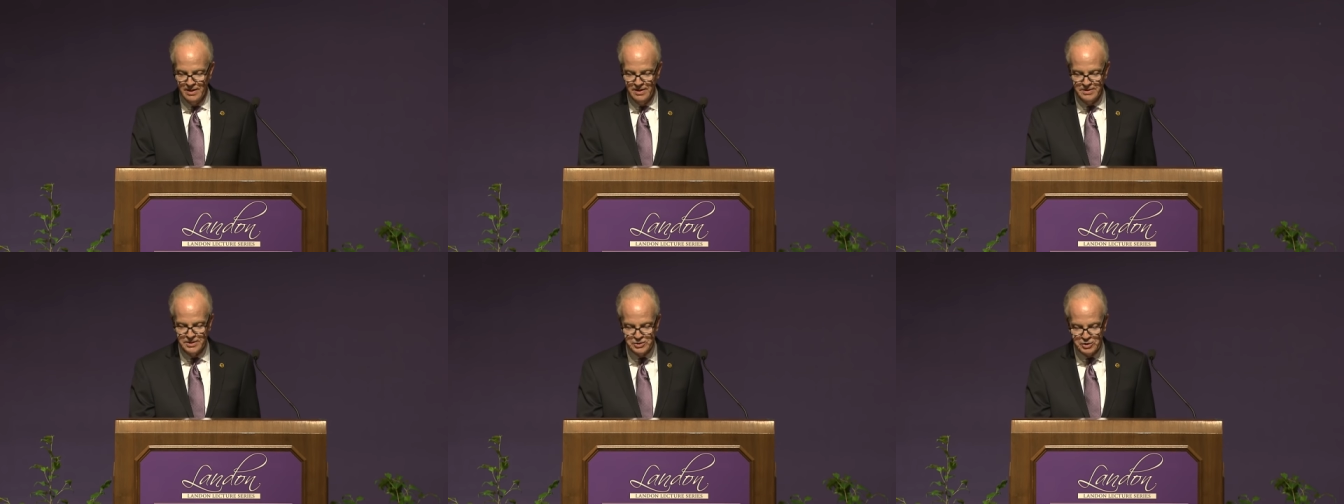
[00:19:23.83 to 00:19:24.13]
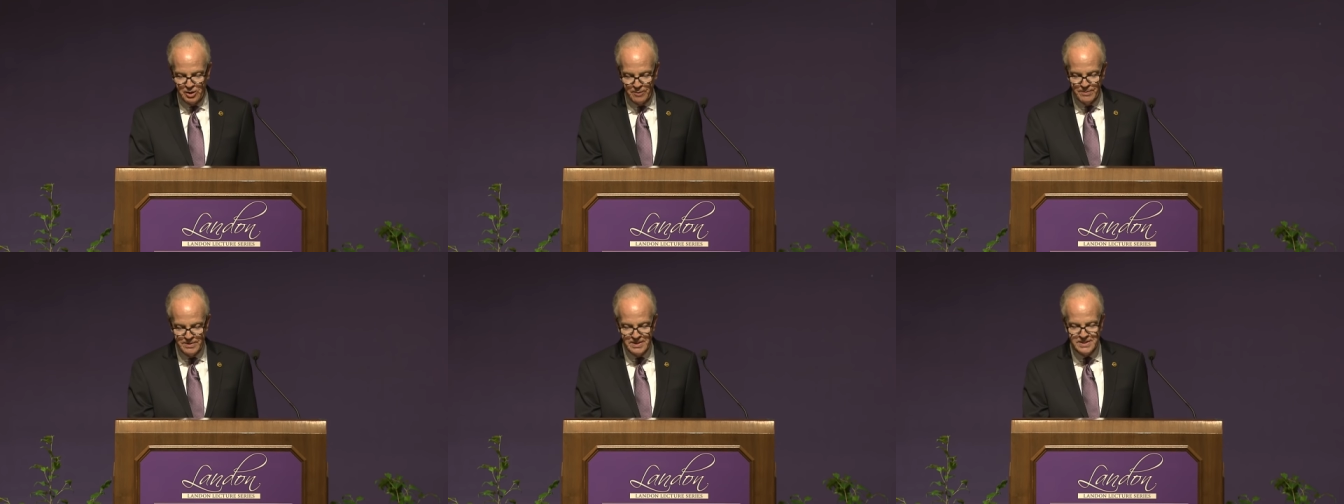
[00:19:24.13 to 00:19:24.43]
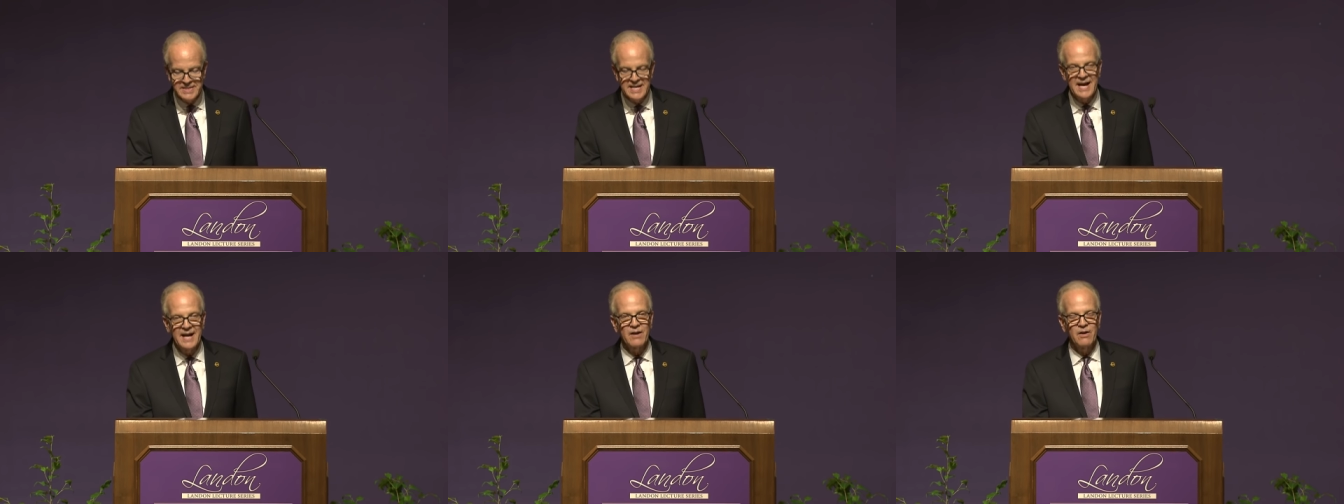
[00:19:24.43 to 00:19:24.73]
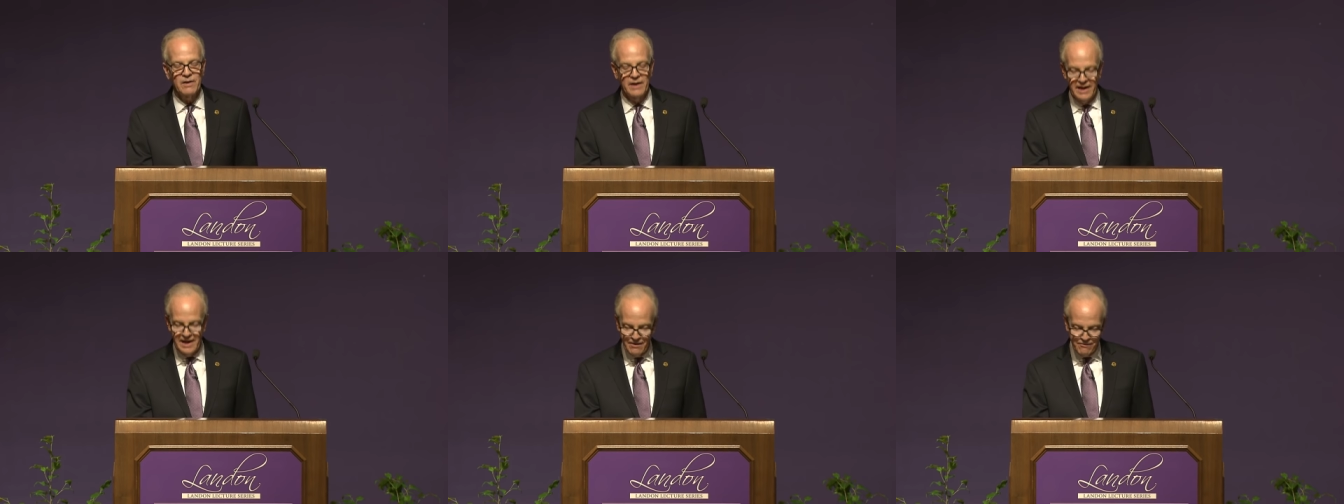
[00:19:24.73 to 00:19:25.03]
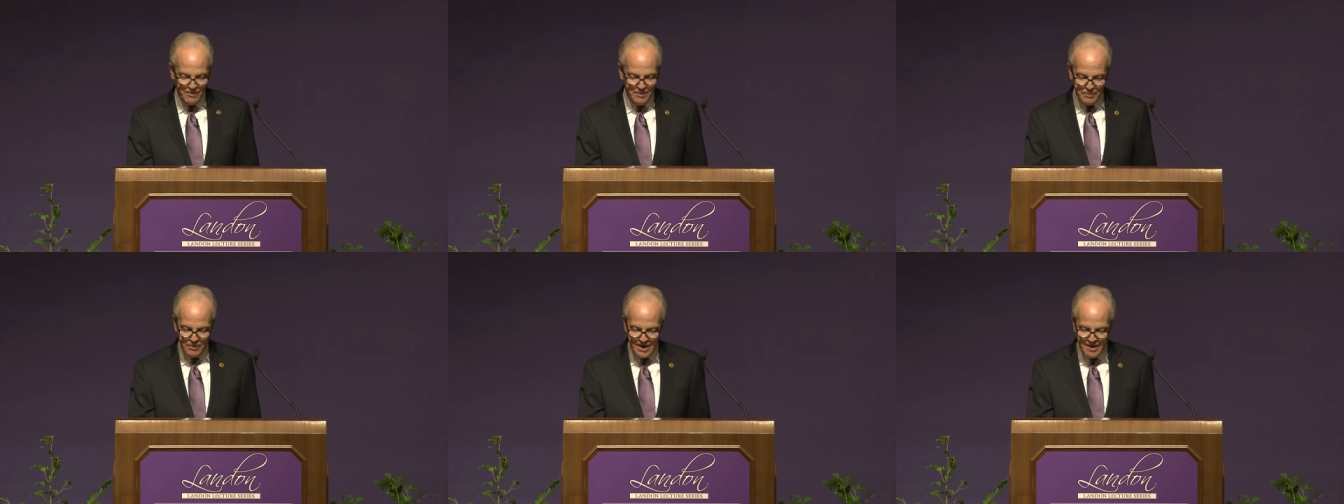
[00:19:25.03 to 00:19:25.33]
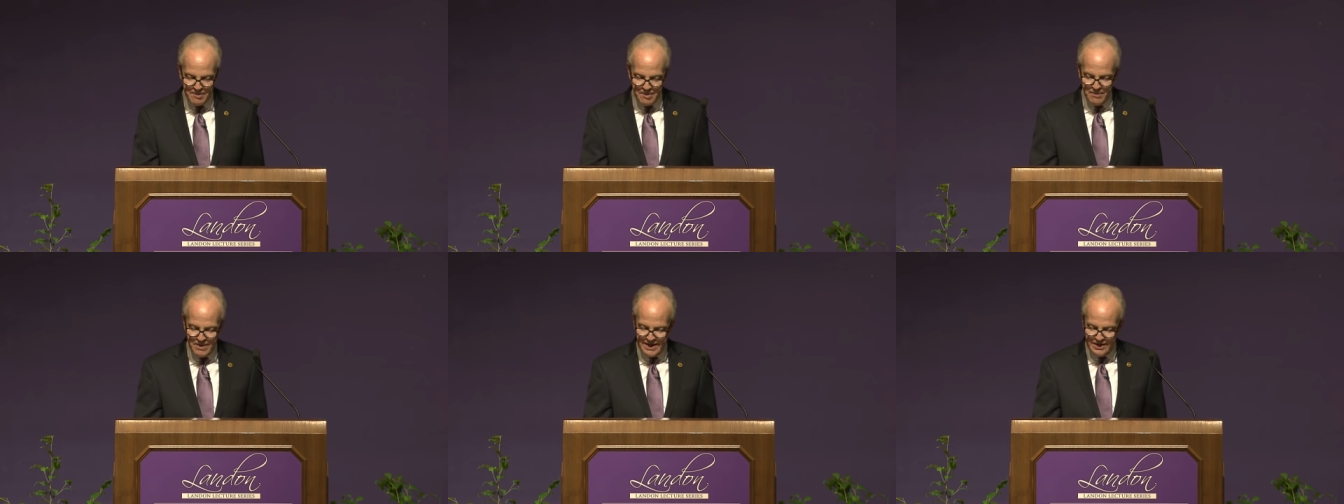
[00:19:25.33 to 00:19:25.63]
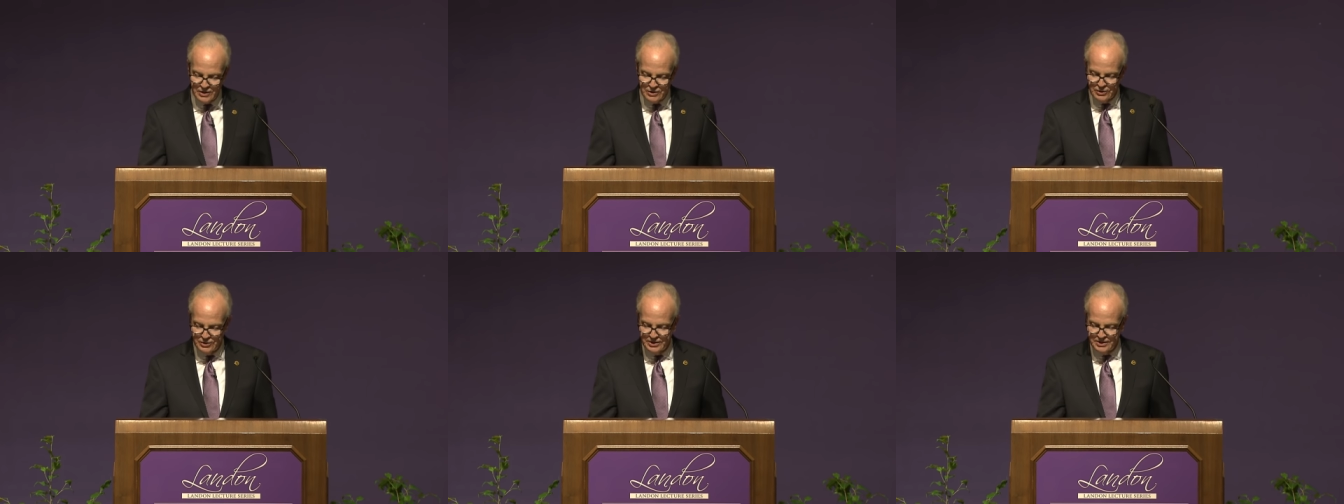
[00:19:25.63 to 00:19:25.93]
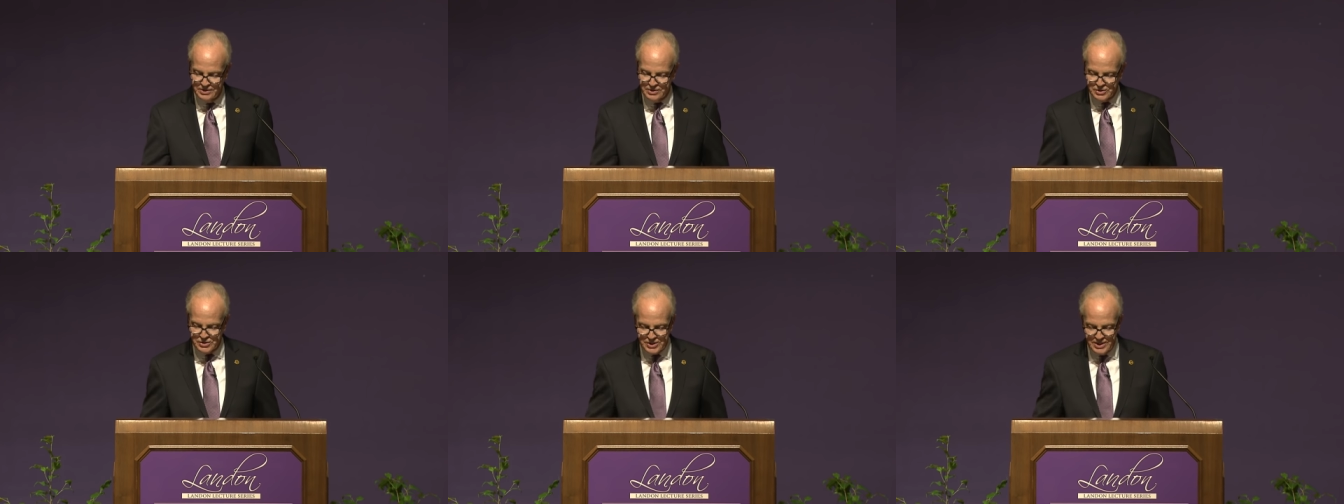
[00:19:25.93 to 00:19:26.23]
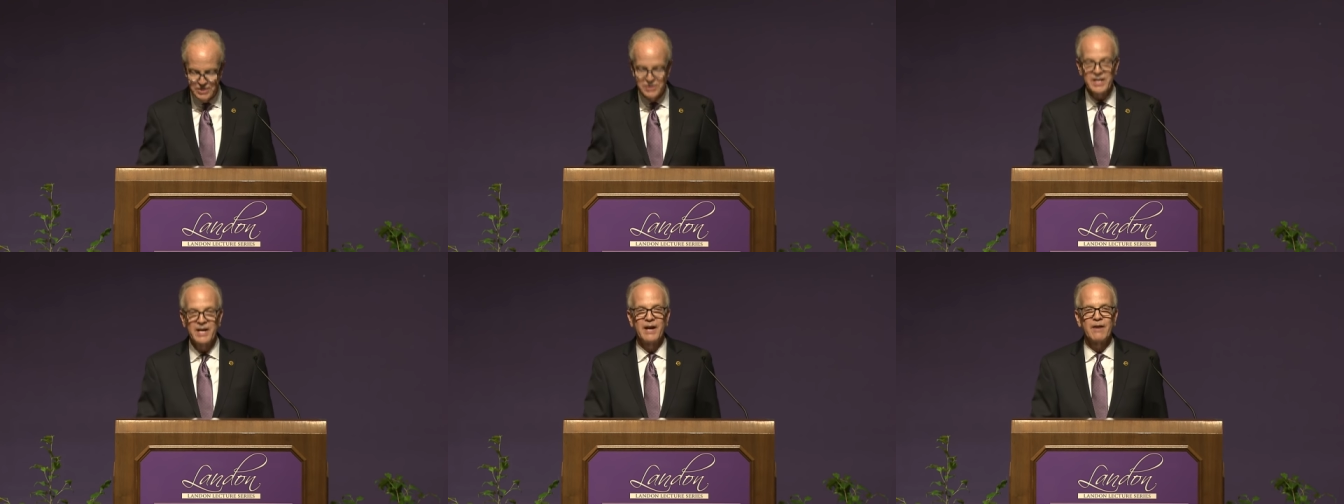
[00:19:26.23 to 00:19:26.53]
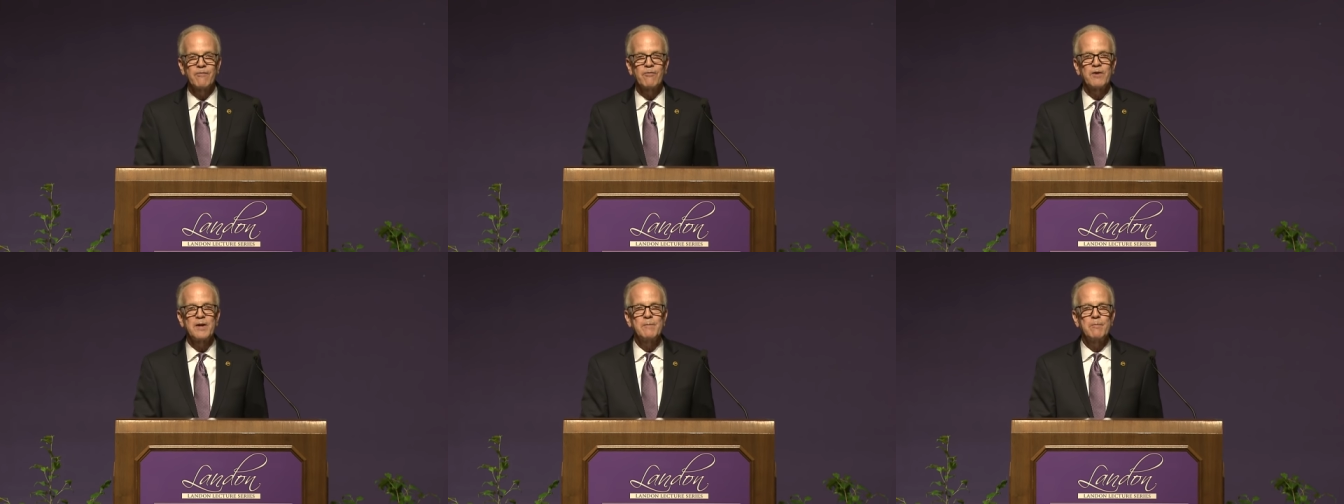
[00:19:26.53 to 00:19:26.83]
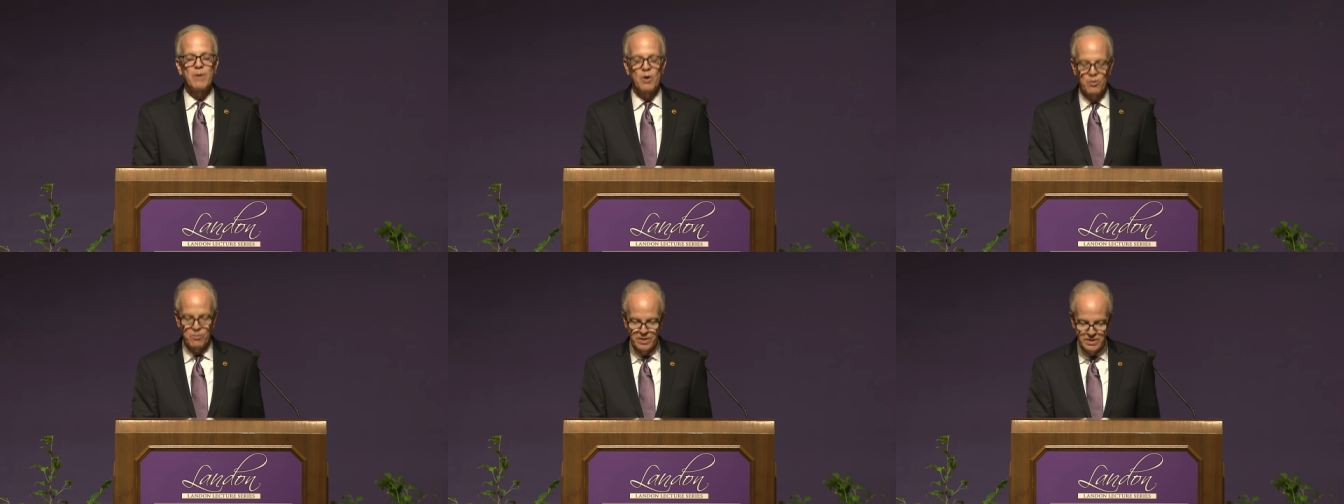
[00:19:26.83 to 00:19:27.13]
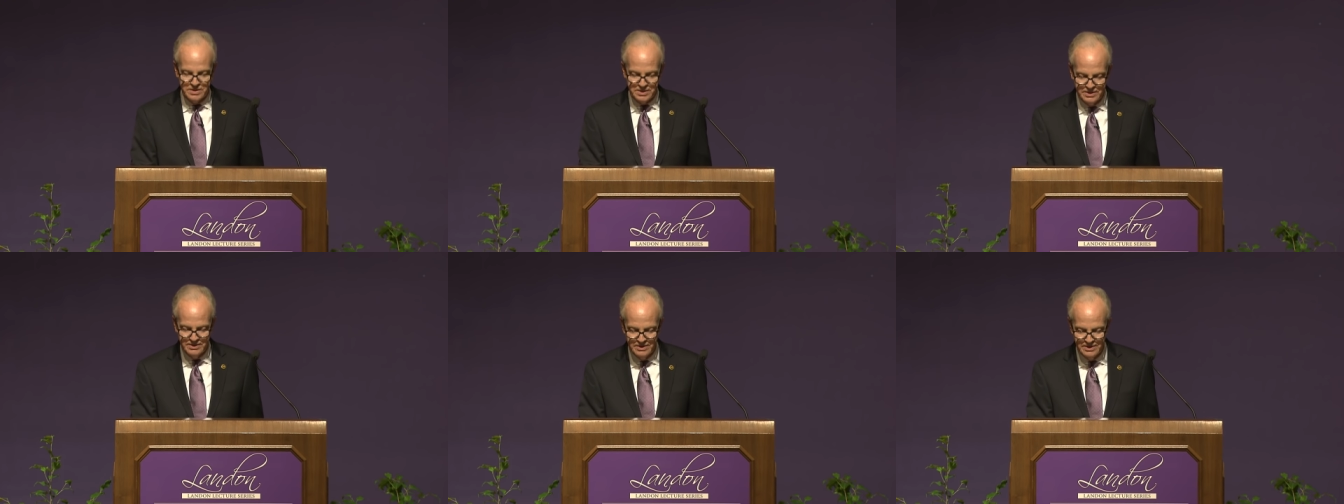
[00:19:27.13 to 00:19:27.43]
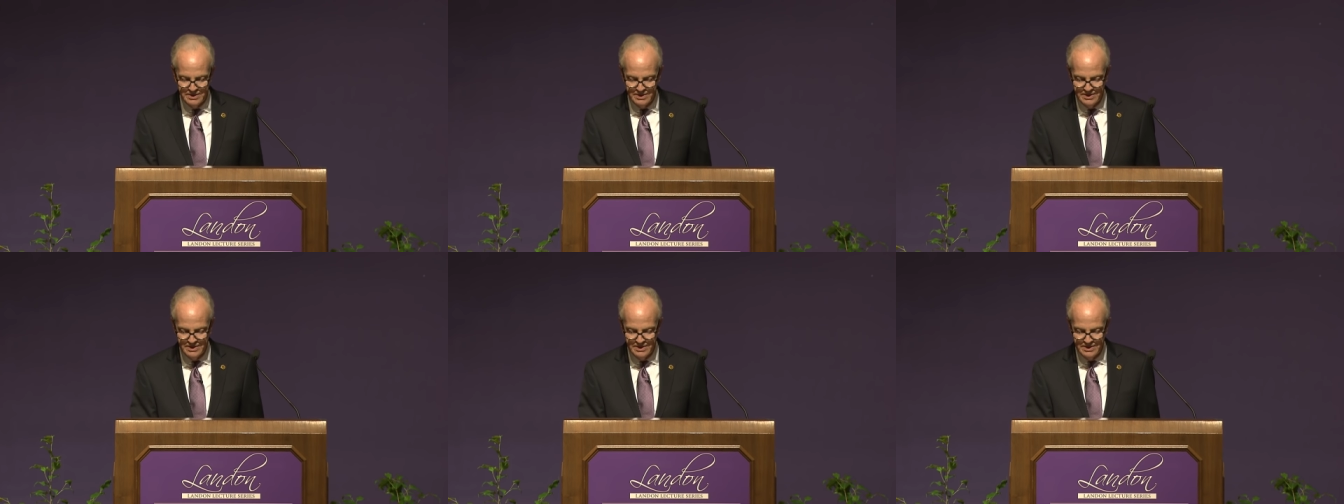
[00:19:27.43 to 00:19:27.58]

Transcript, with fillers: determined to tackle every problem I could, to seize every moment